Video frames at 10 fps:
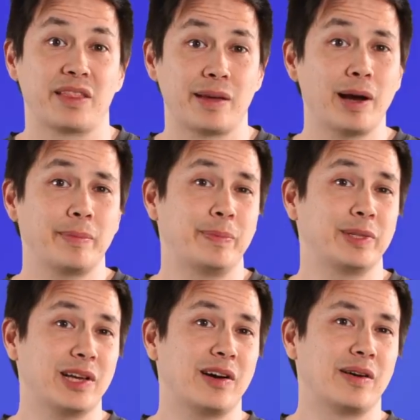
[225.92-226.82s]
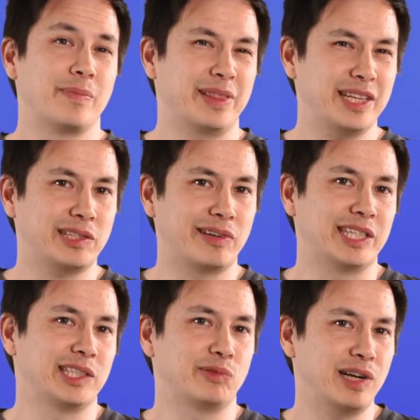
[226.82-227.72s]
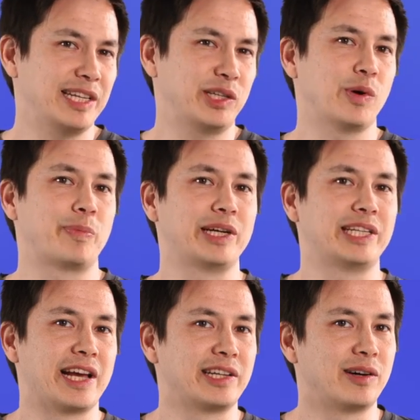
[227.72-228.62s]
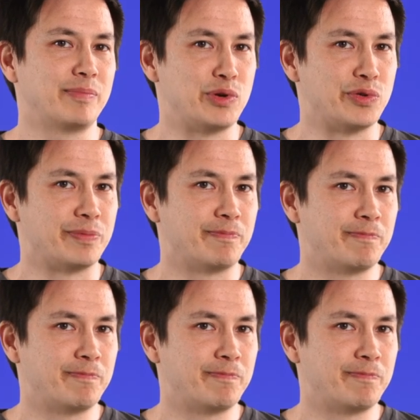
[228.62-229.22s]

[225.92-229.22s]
They might be bizarre, but these creatures really do appreciate our moon.